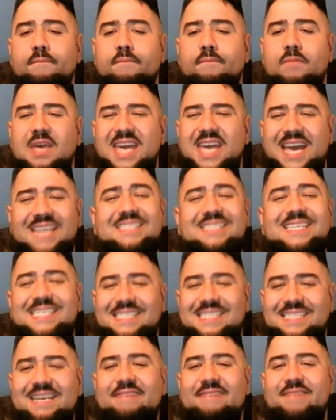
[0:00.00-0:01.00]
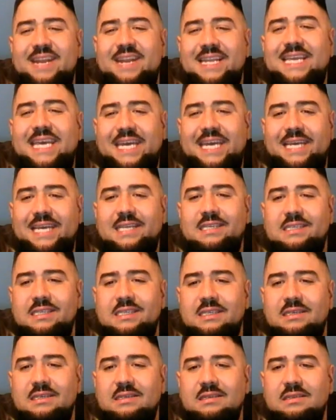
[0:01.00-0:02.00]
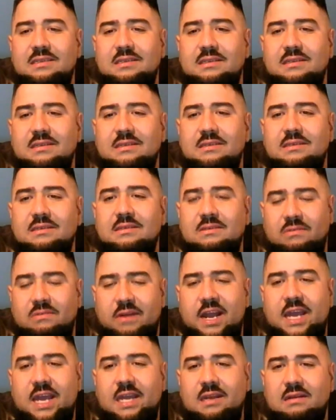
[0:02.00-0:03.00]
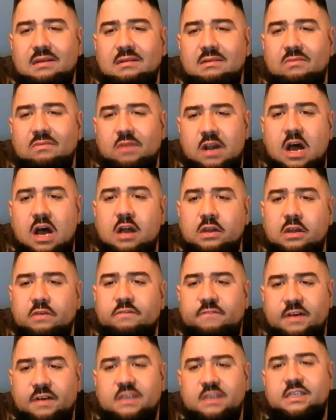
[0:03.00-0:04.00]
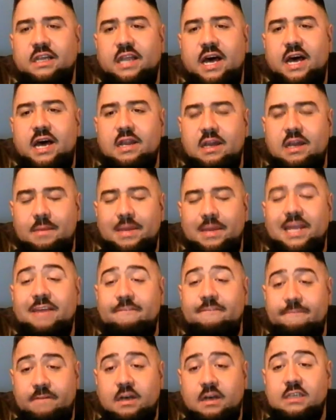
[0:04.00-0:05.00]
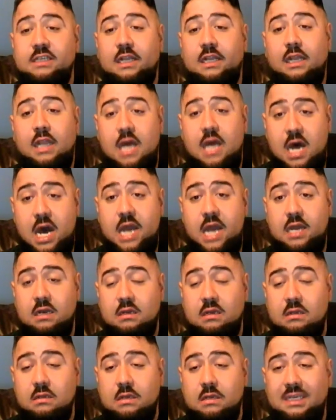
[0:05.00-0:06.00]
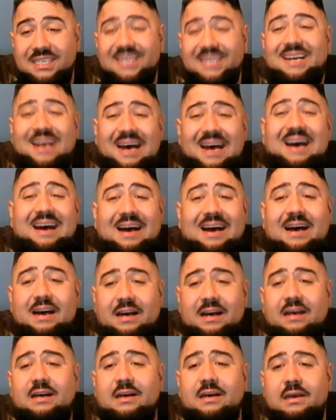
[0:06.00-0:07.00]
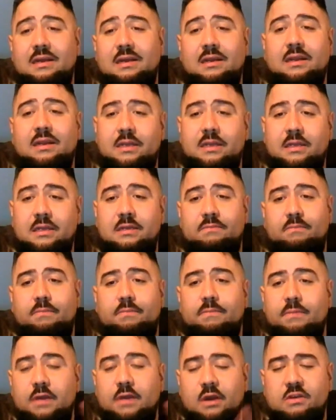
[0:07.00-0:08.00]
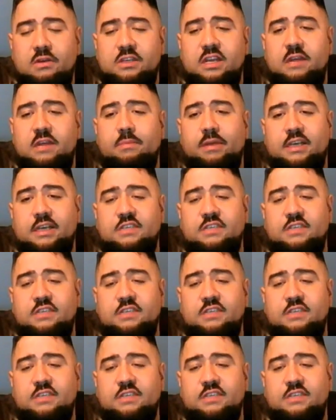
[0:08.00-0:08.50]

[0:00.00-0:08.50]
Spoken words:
He has like 7 kids, right? Ronaldo fucks a lot. I mean, he fucks a lot. He's like, and then he goes and he plays